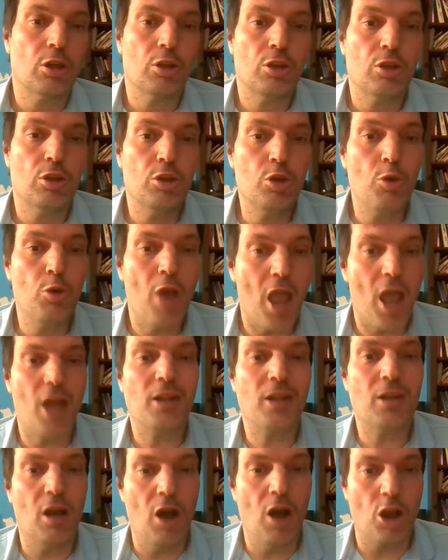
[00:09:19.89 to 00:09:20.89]
You
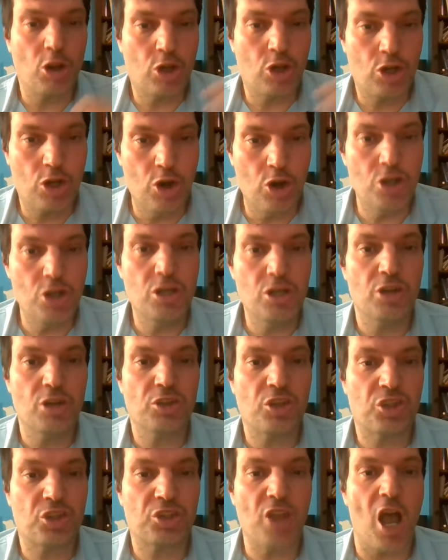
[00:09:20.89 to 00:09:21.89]
had a good,
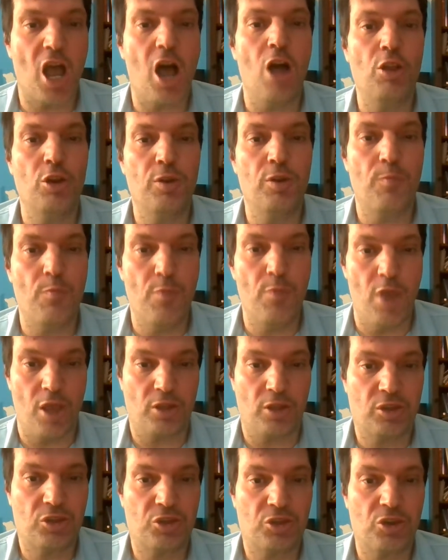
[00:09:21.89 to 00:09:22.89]
solid
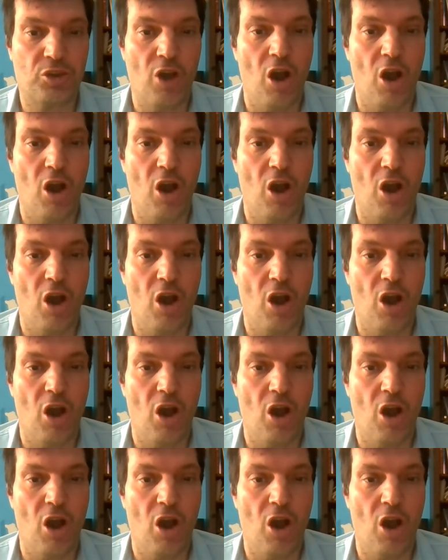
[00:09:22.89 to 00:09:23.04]
mix